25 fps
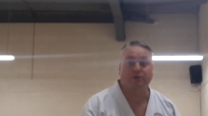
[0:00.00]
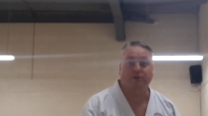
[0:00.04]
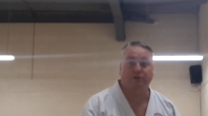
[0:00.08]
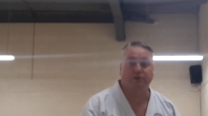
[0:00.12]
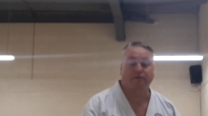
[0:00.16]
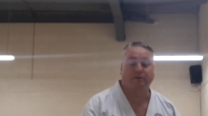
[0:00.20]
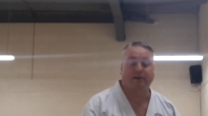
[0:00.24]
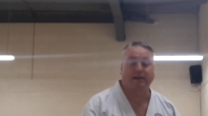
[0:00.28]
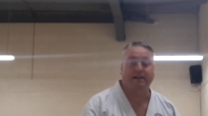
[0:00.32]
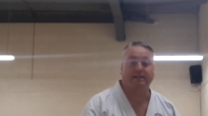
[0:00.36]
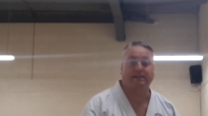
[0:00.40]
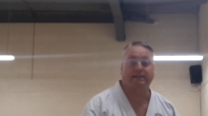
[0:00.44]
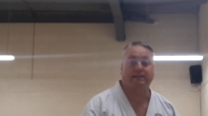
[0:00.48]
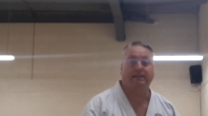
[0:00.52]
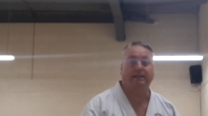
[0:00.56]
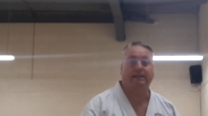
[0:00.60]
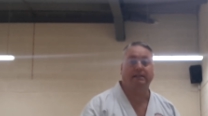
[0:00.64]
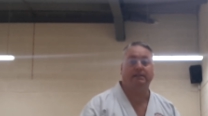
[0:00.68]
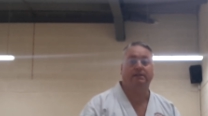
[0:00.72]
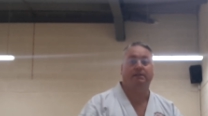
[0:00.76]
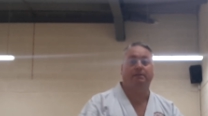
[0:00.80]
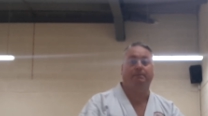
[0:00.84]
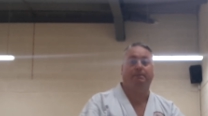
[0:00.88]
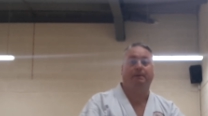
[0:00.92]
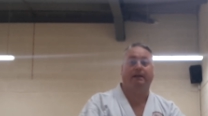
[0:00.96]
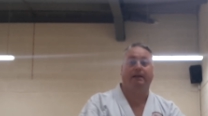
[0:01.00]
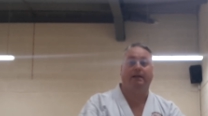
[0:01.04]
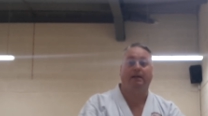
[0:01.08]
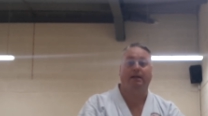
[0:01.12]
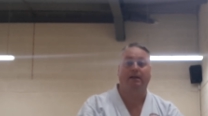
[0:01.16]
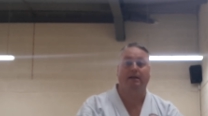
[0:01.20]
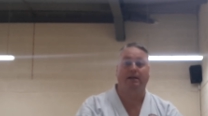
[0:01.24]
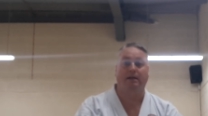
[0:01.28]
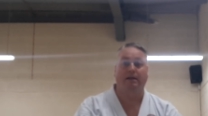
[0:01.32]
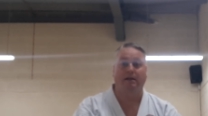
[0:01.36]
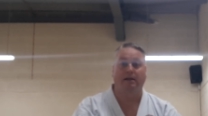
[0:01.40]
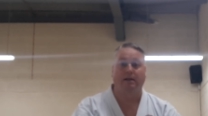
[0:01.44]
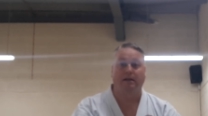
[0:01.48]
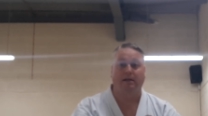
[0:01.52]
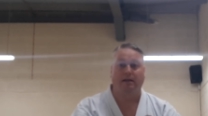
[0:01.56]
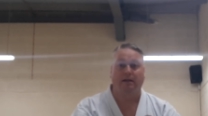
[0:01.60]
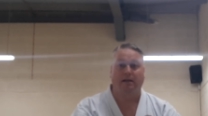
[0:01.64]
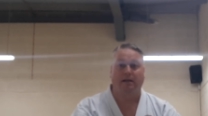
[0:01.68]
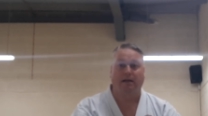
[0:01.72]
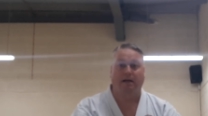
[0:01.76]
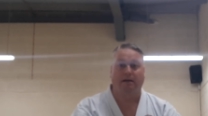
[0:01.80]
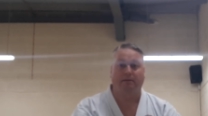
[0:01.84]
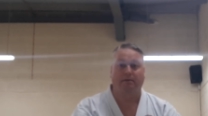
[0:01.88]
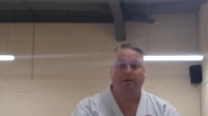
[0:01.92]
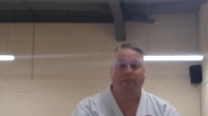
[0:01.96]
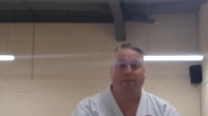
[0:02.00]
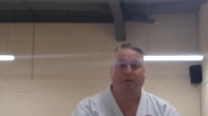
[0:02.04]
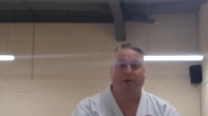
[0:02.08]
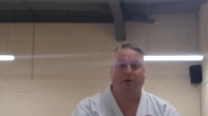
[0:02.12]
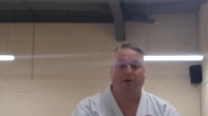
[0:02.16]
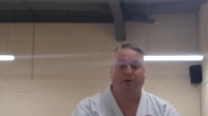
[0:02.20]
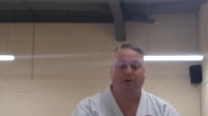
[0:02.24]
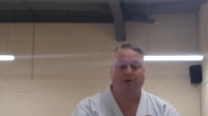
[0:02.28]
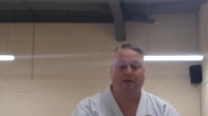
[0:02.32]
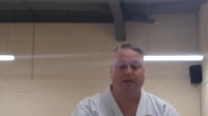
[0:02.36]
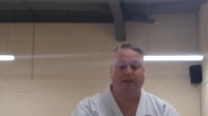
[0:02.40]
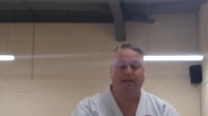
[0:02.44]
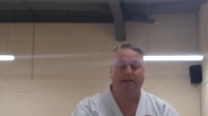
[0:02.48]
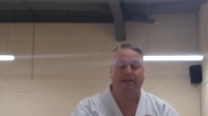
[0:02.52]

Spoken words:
as straight as it needs to be. And my block